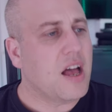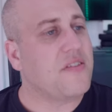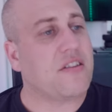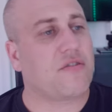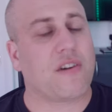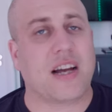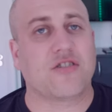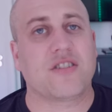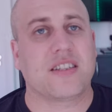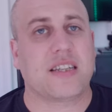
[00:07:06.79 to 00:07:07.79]
And this
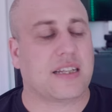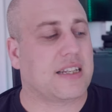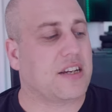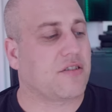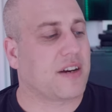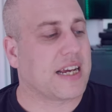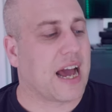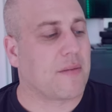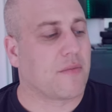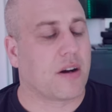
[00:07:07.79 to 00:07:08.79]
360 degree
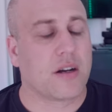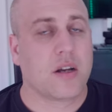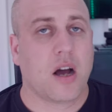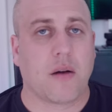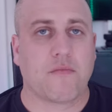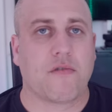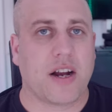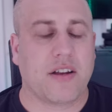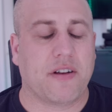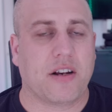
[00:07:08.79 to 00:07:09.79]
camera, I'm
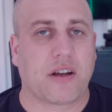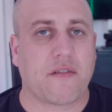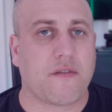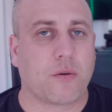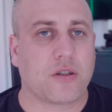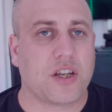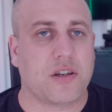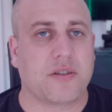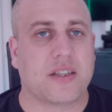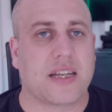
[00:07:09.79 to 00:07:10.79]
really, really looking forward to
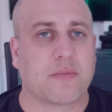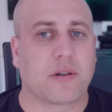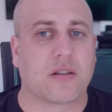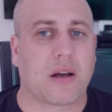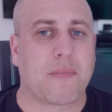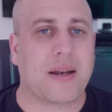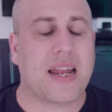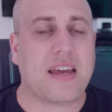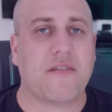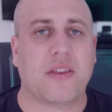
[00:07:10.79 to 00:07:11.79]
using this because I
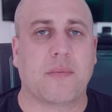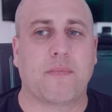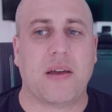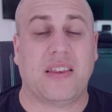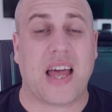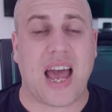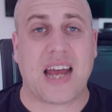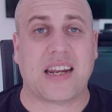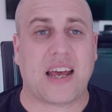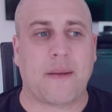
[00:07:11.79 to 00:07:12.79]
believe in the
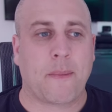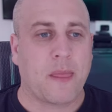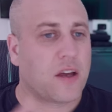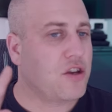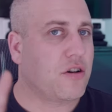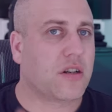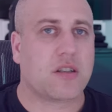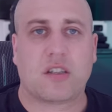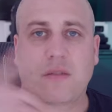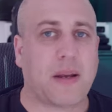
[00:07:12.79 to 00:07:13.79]
edit, you can
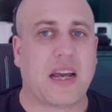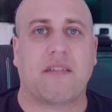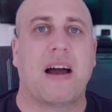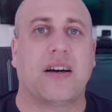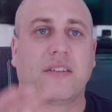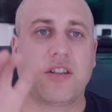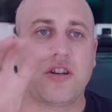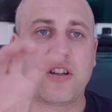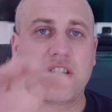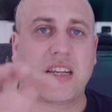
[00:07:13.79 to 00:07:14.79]
spin it around and
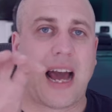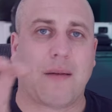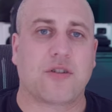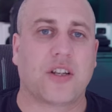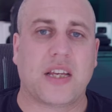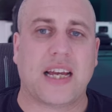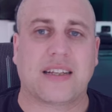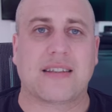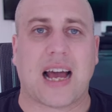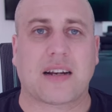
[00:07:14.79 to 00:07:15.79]
you can just capture the
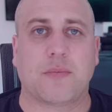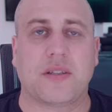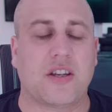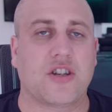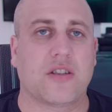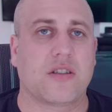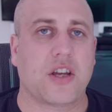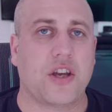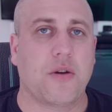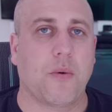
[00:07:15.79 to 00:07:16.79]
exact positions
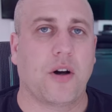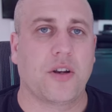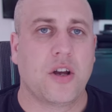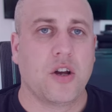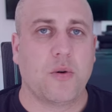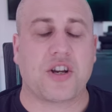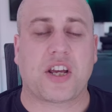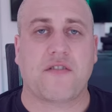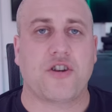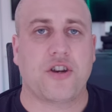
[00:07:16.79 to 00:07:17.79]
that you want, which
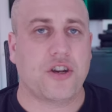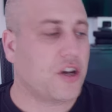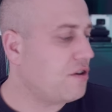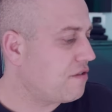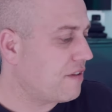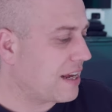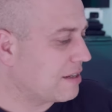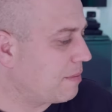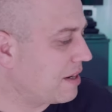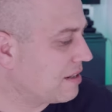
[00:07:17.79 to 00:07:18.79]
gives you huge
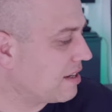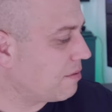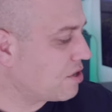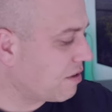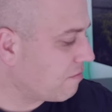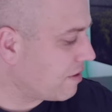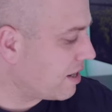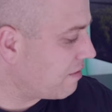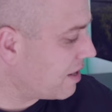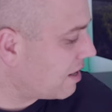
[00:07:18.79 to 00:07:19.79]
flexibility, which I
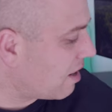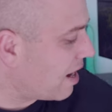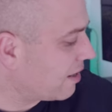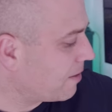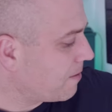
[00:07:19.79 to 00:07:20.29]
really, really like.